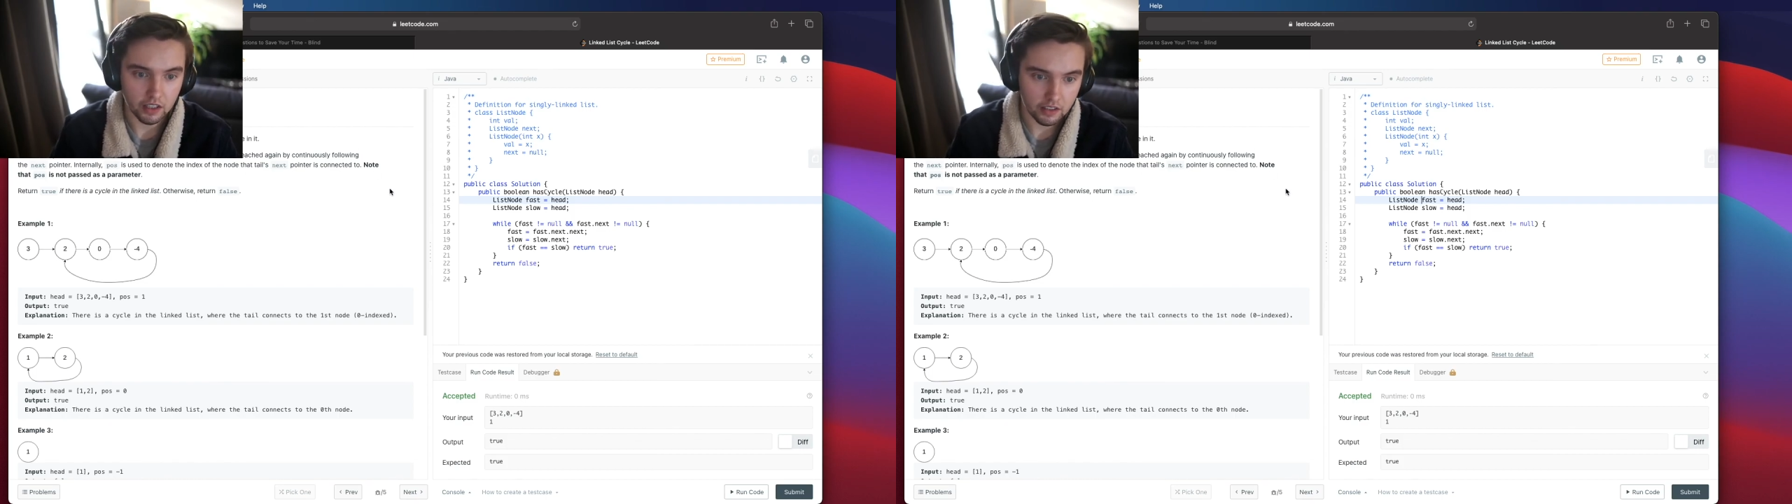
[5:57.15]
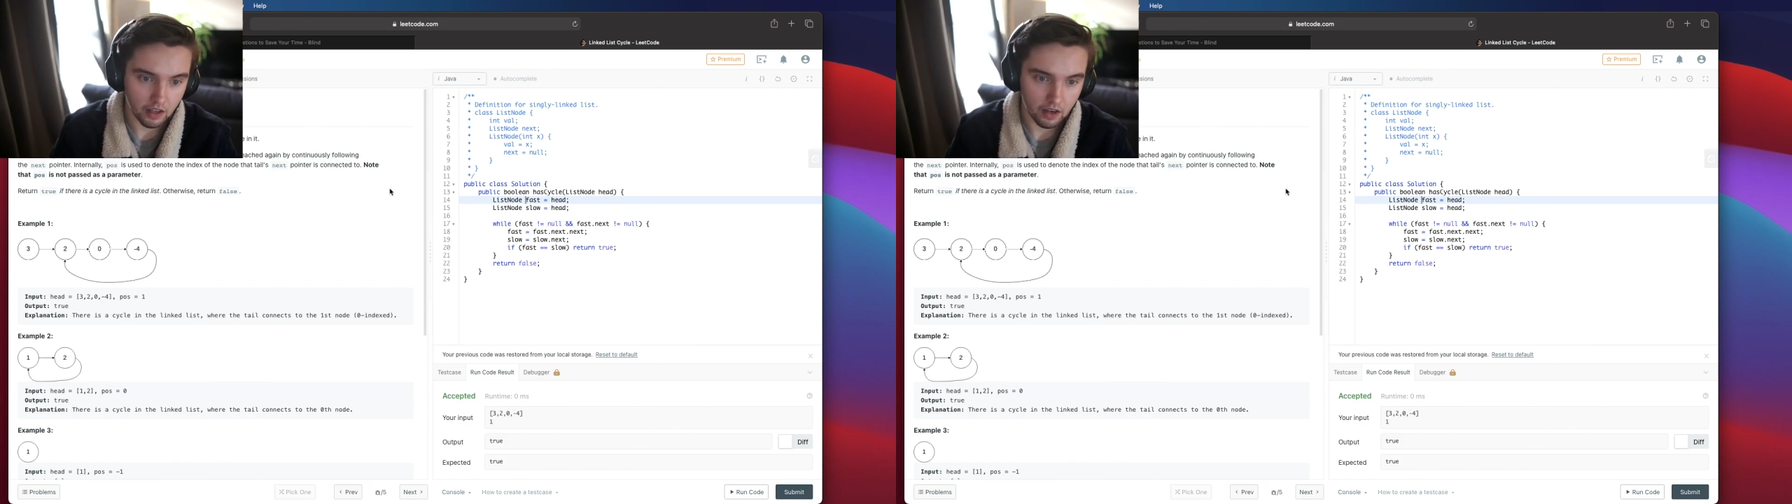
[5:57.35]

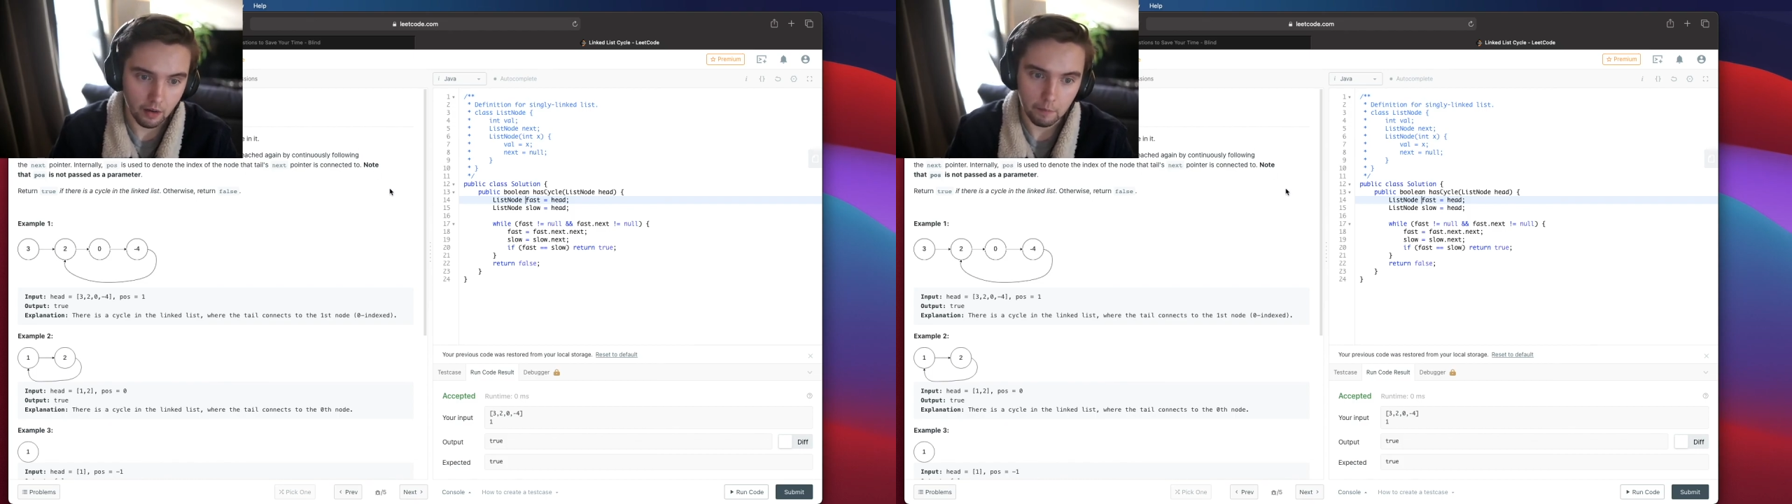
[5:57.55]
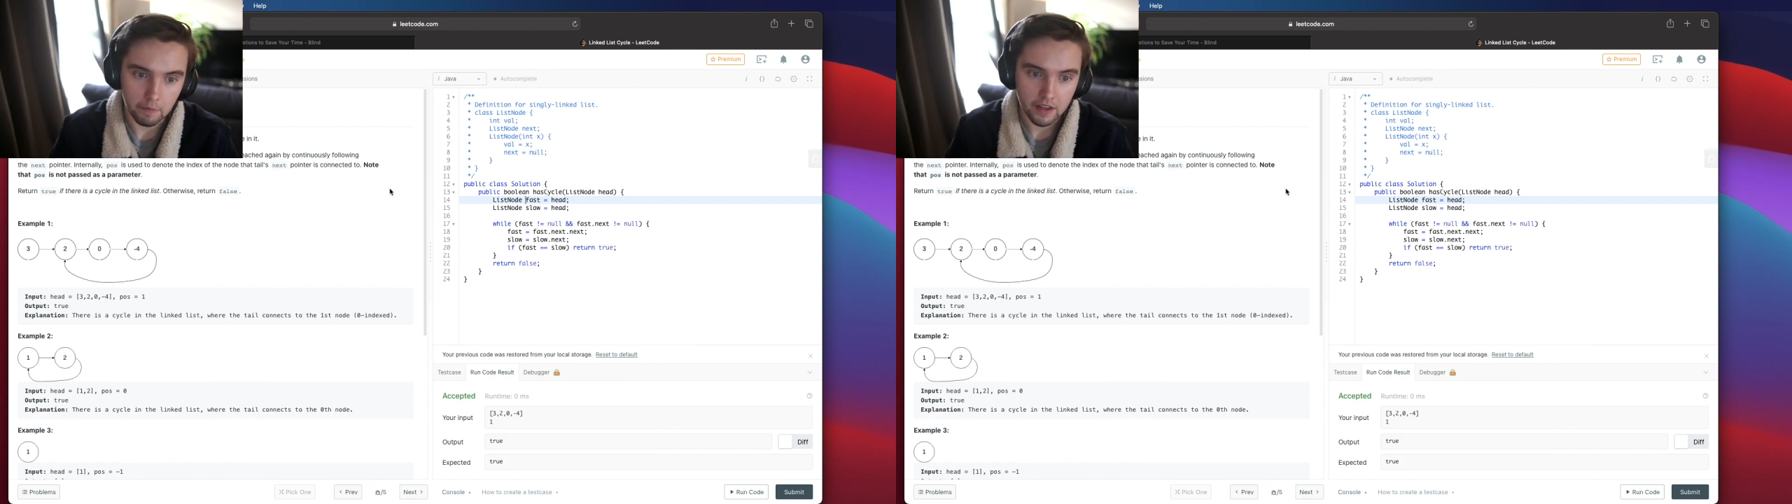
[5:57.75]

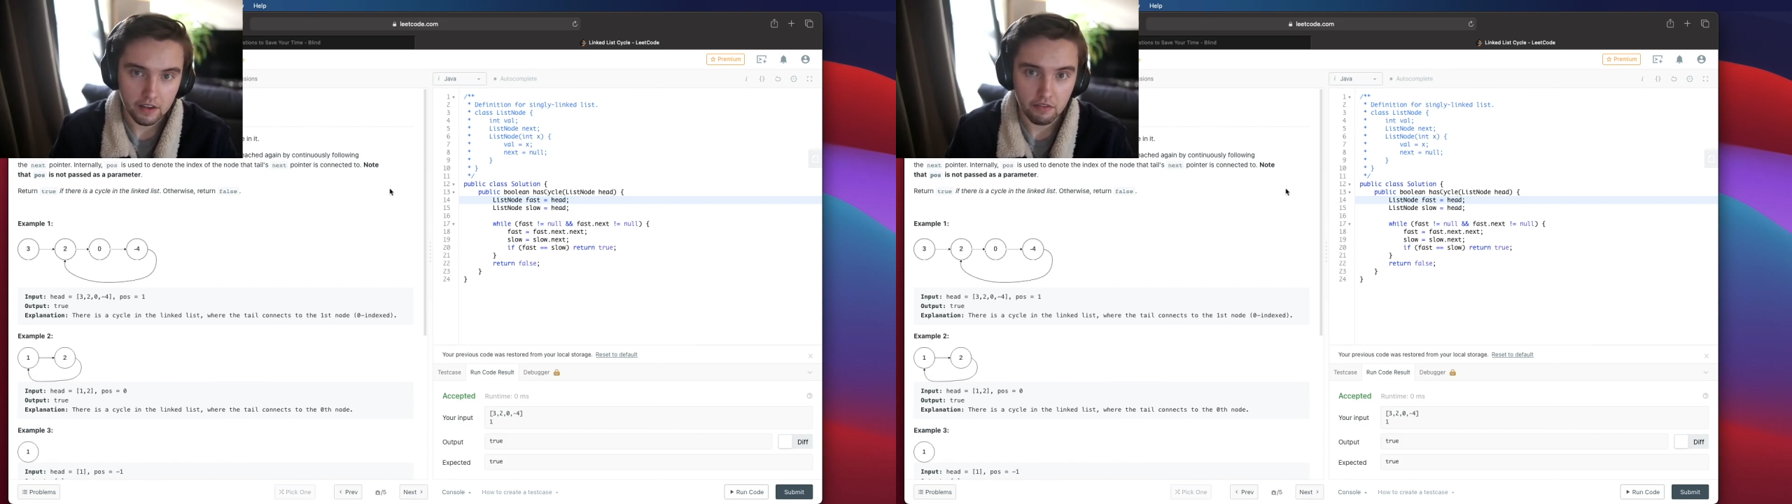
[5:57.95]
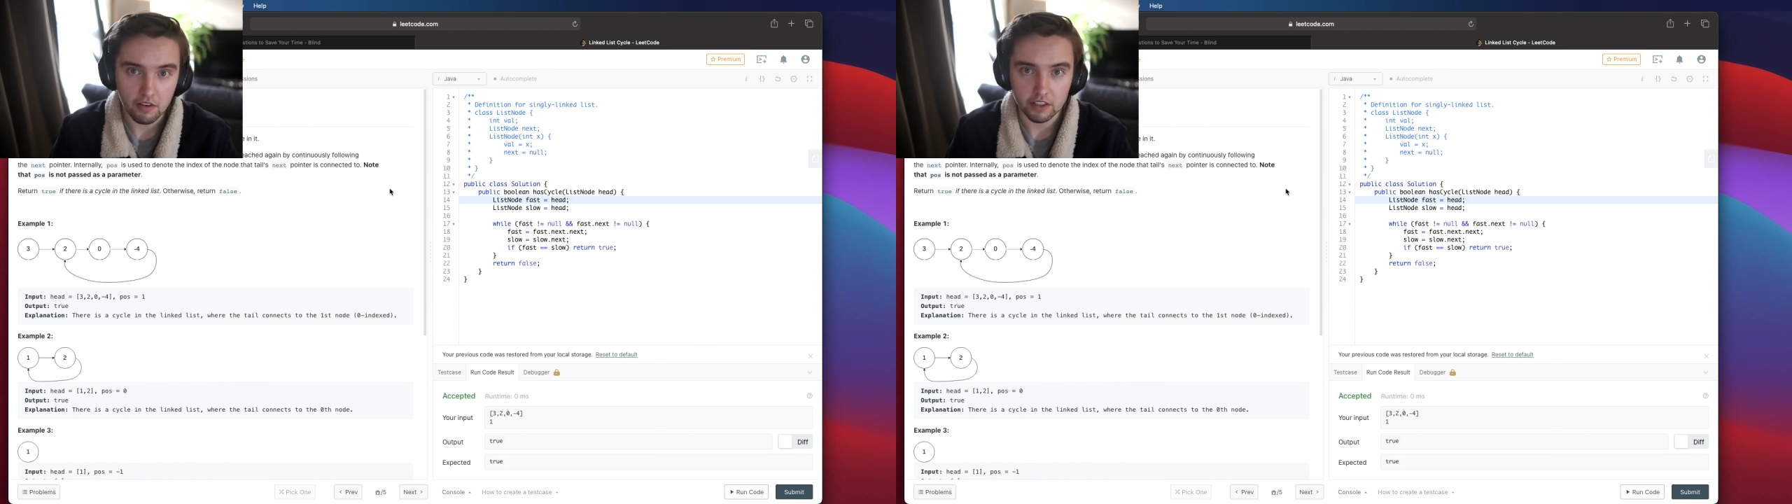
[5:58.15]

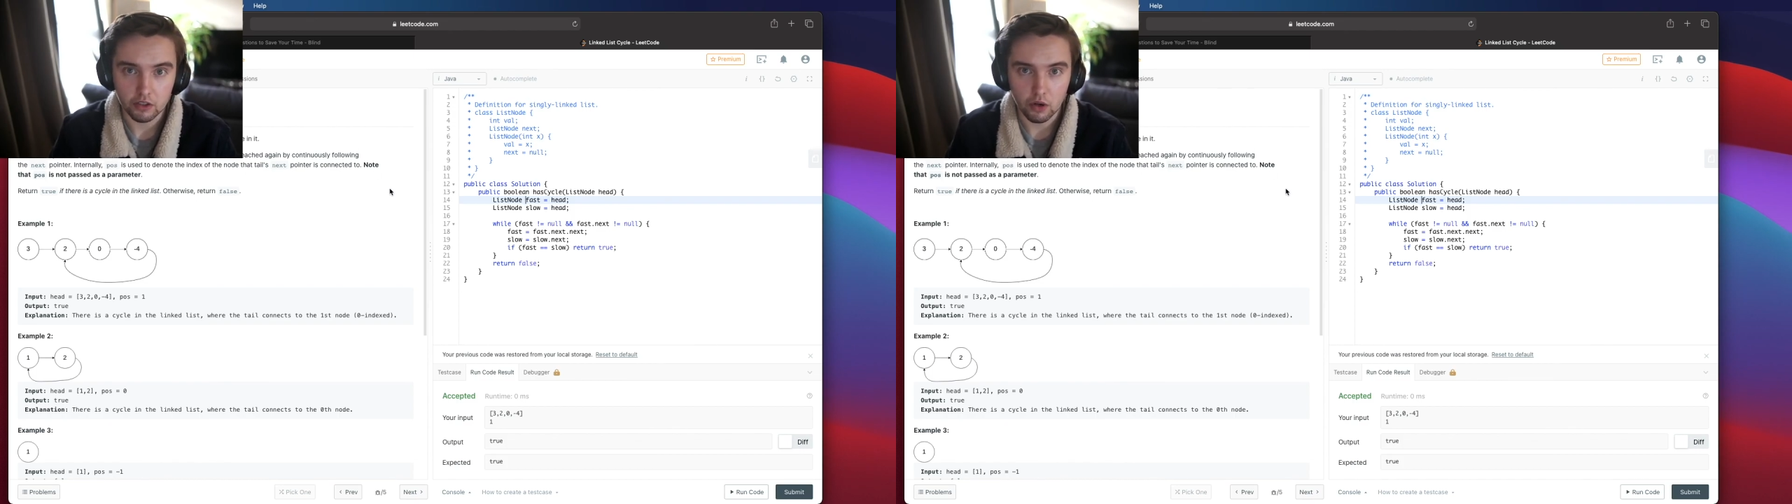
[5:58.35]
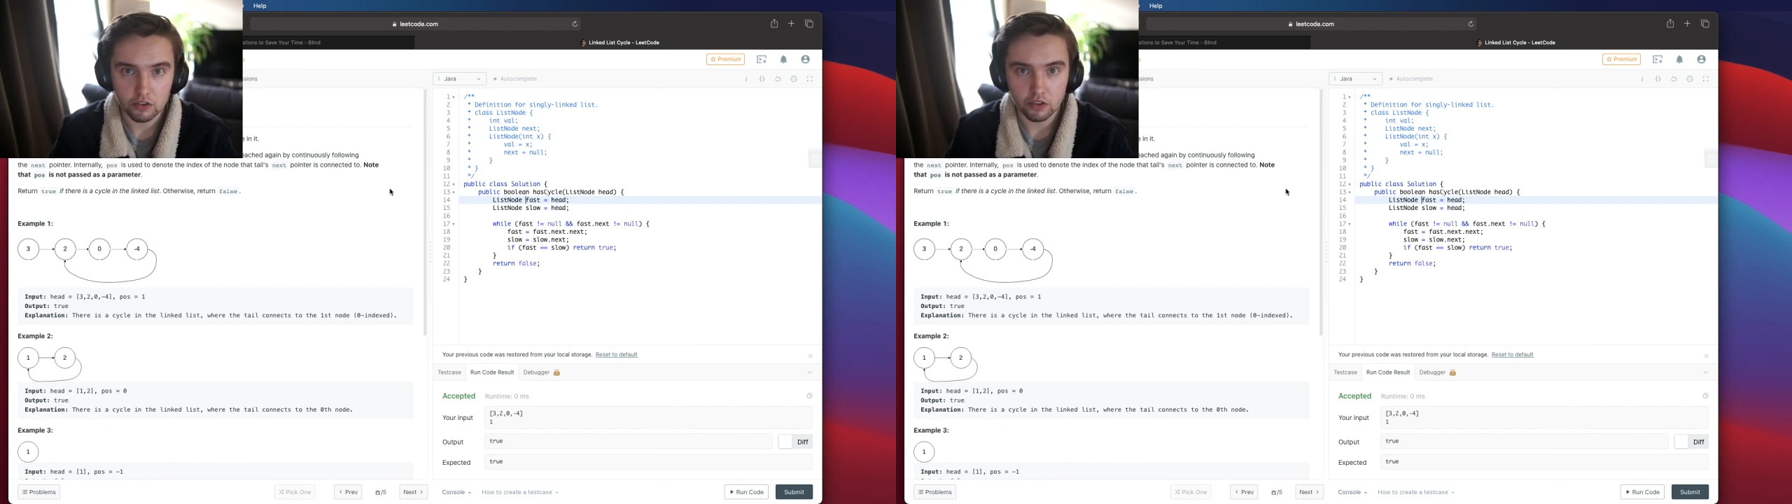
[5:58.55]
If you have any
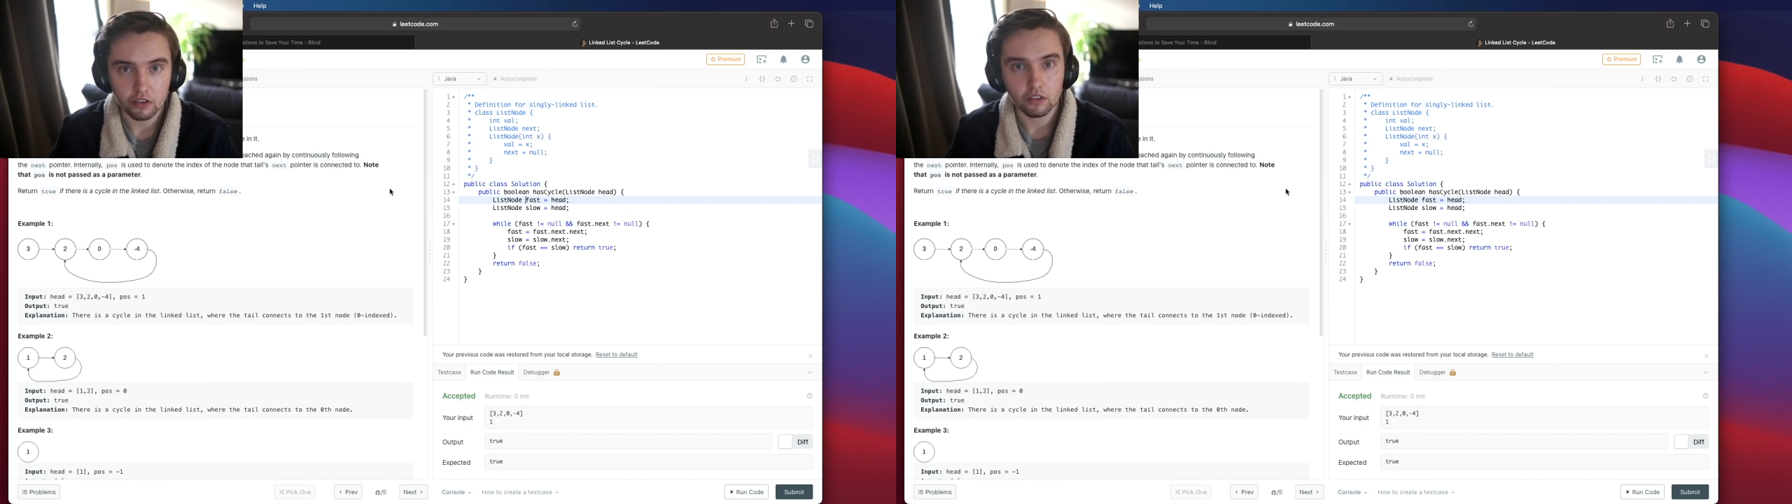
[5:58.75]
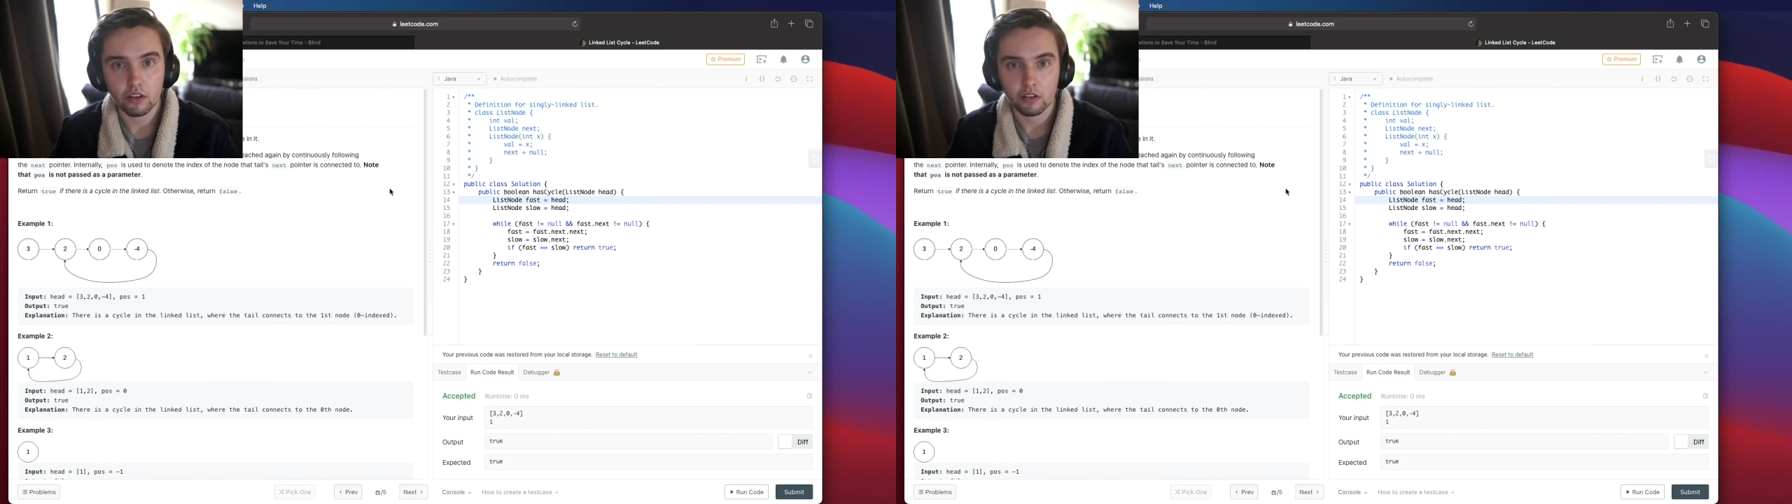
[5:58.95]
questions,